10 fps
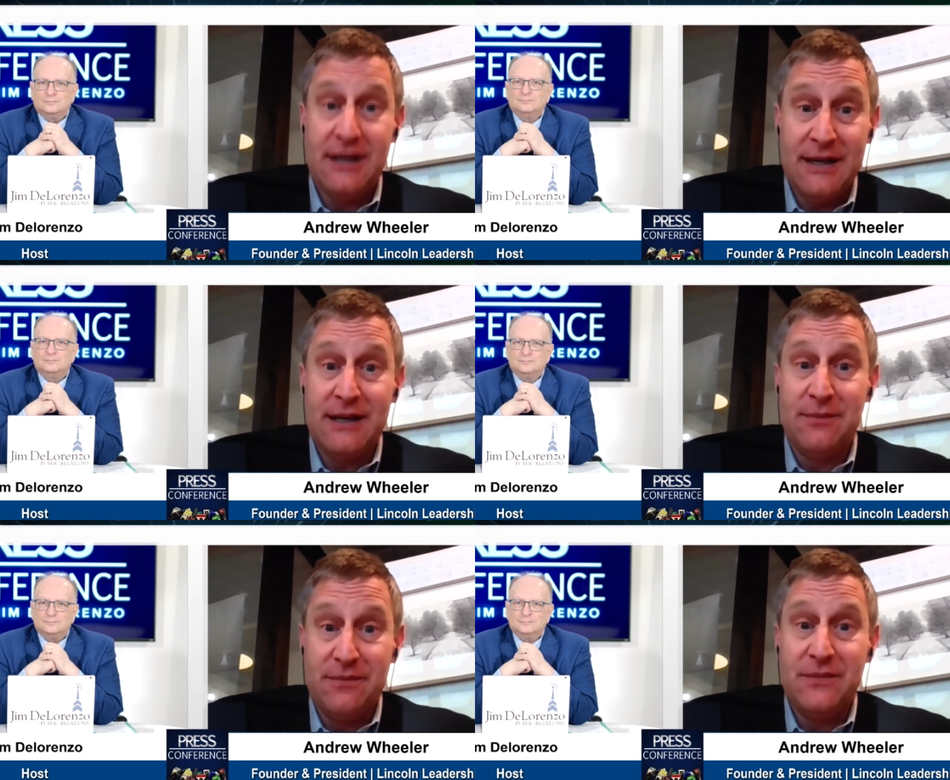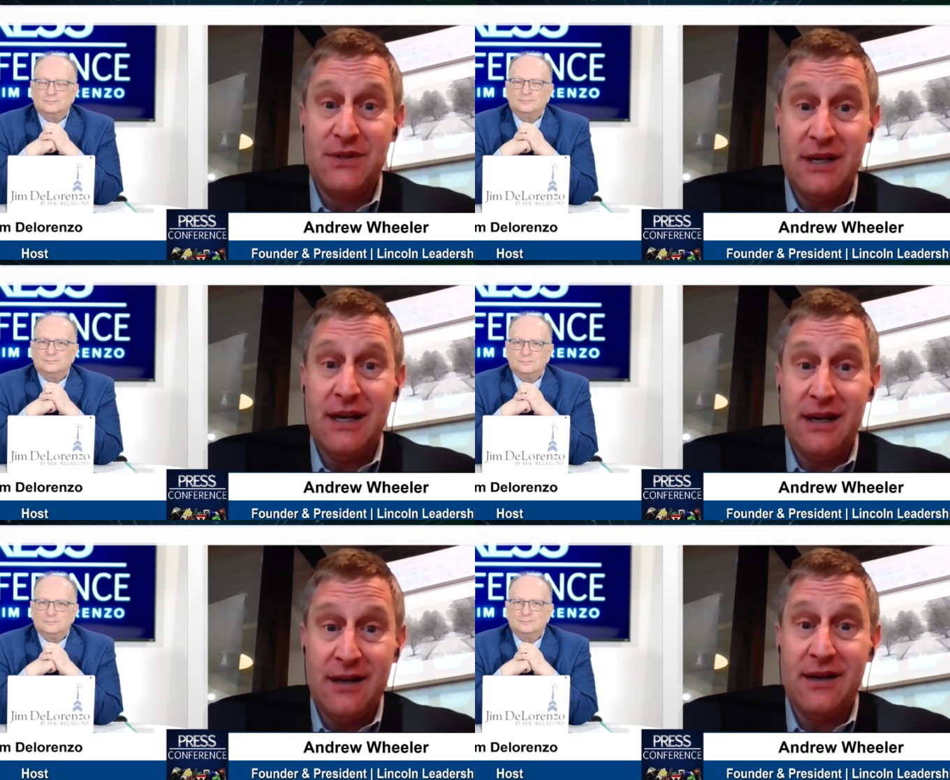Speaker 1: Um,
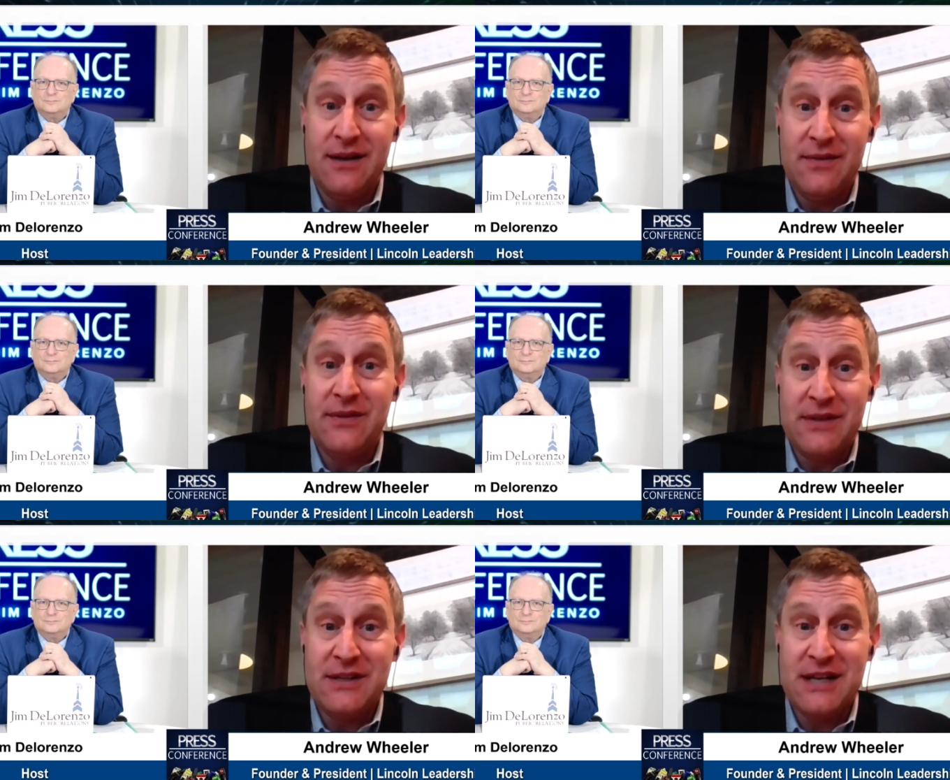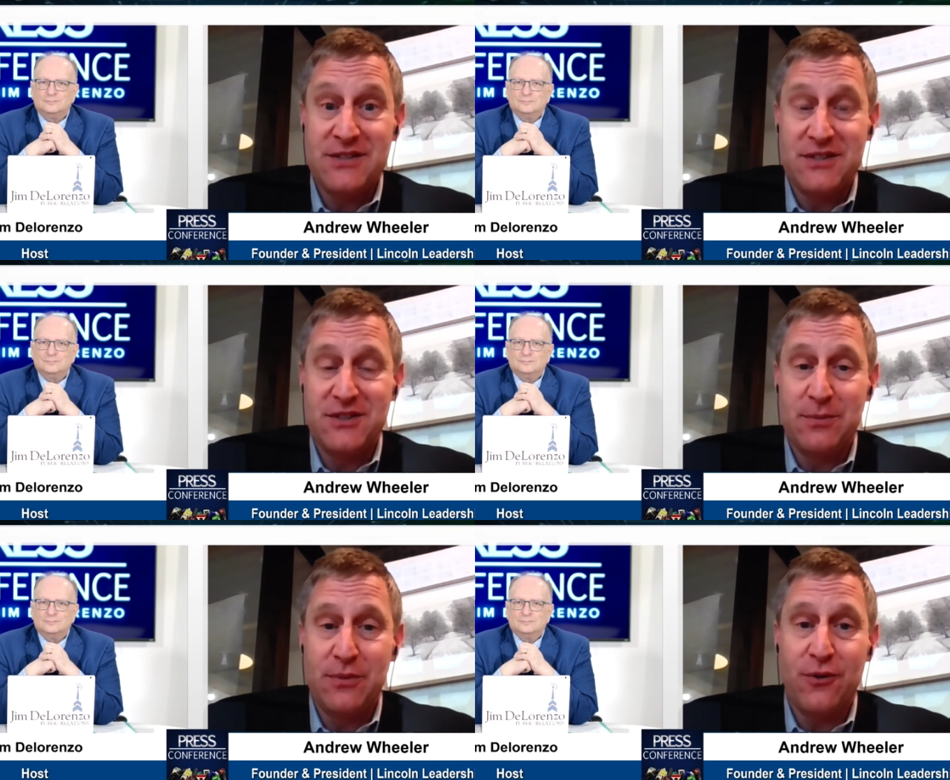uh, but that's
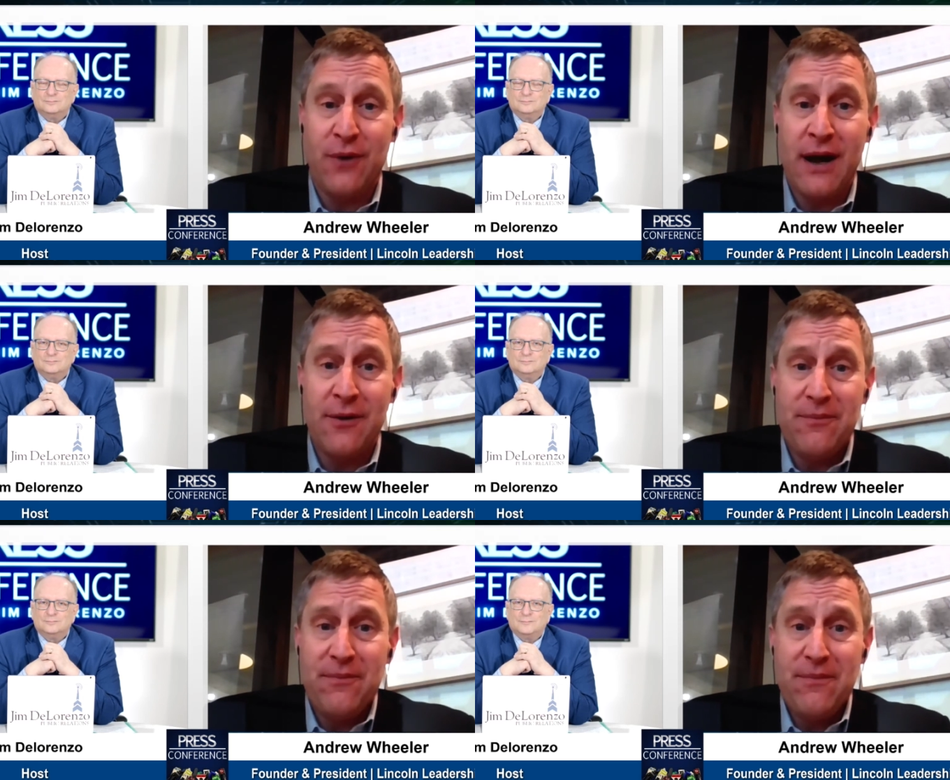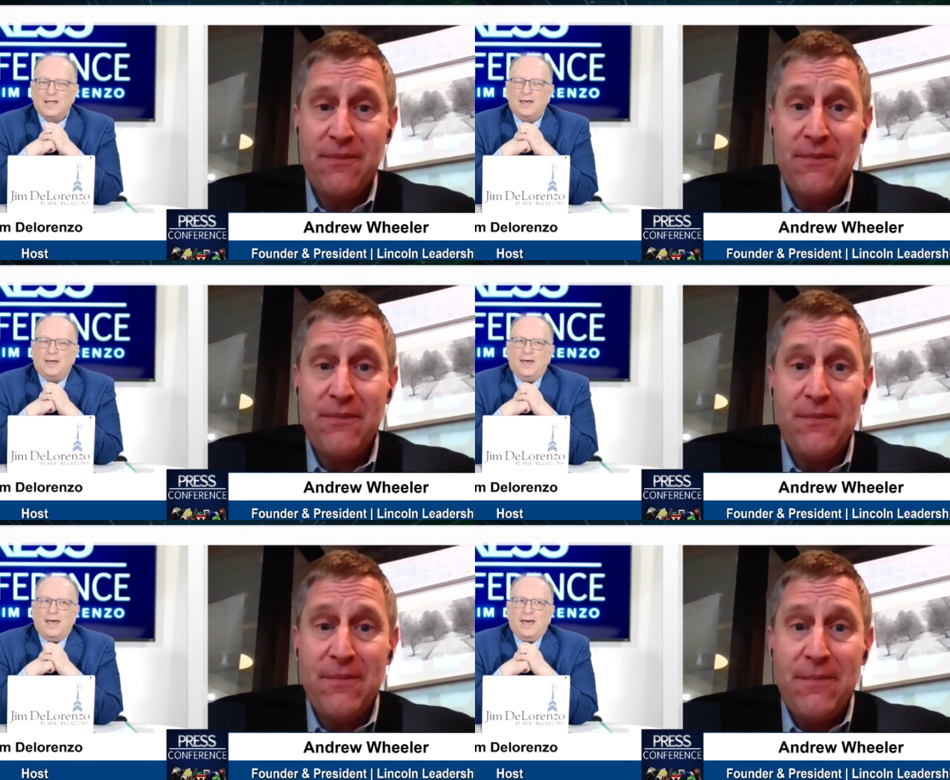the typical route.
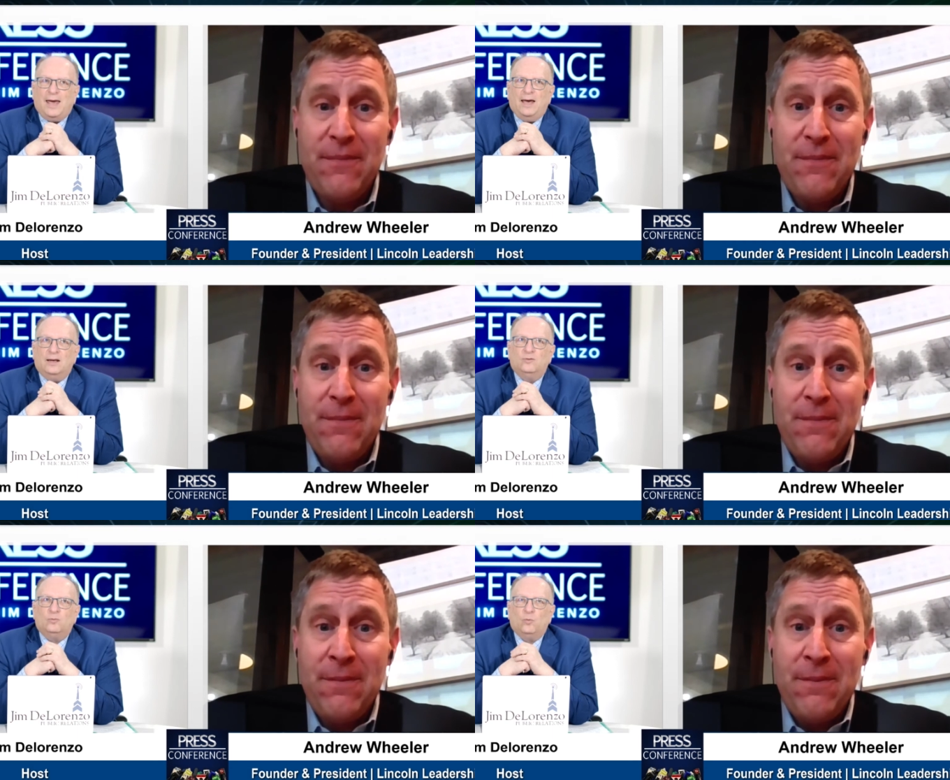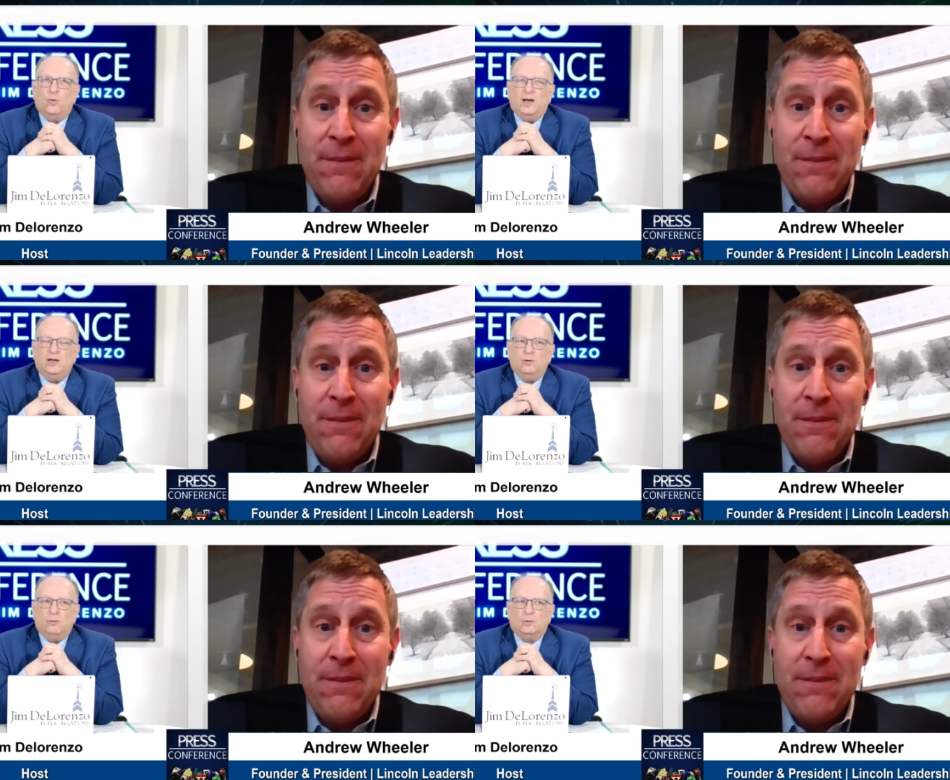
Speaker 2: And when
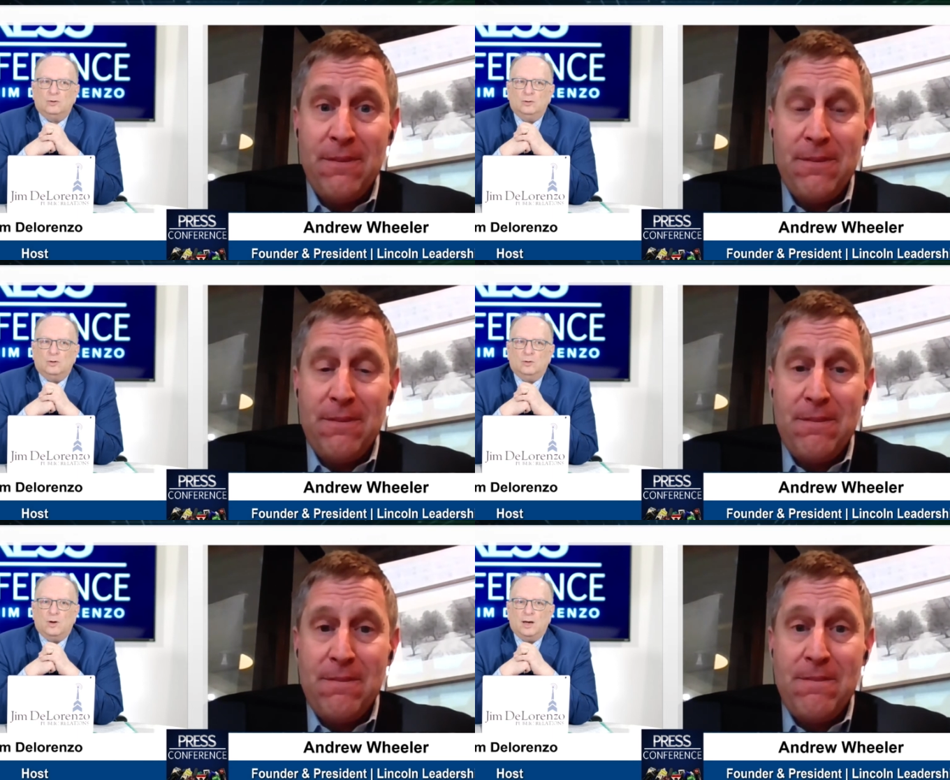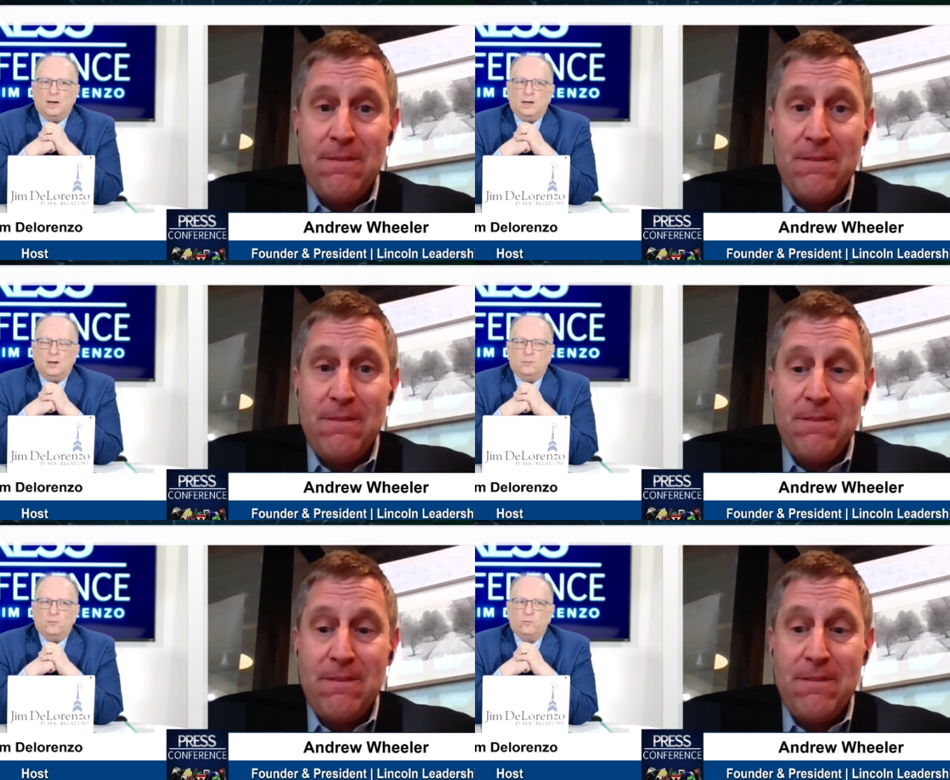you're
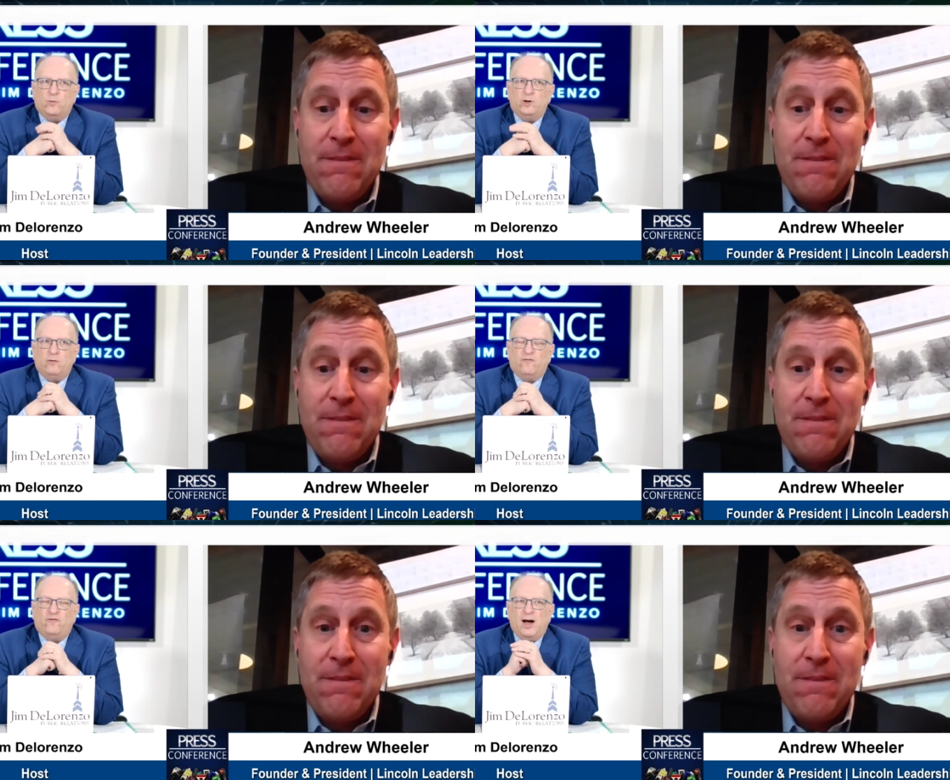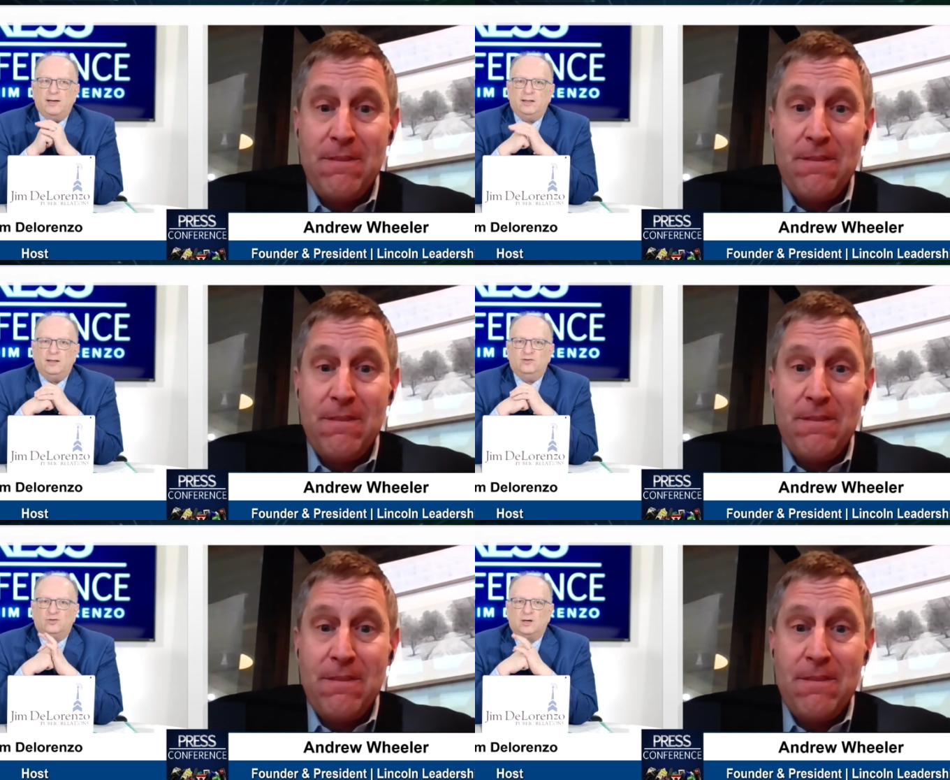when you're finding
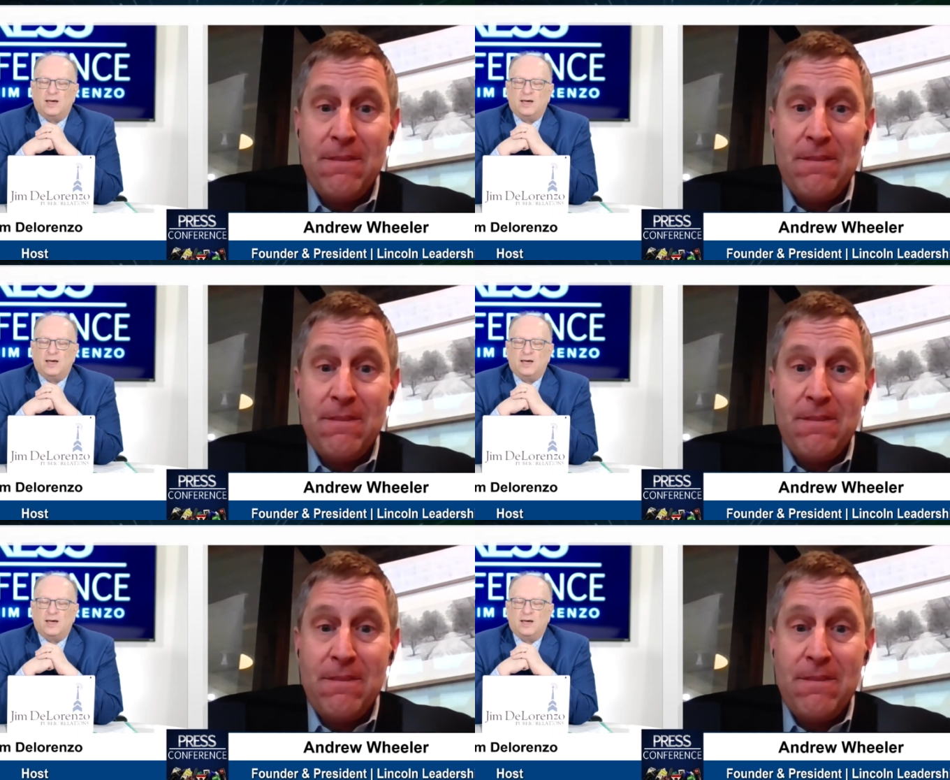these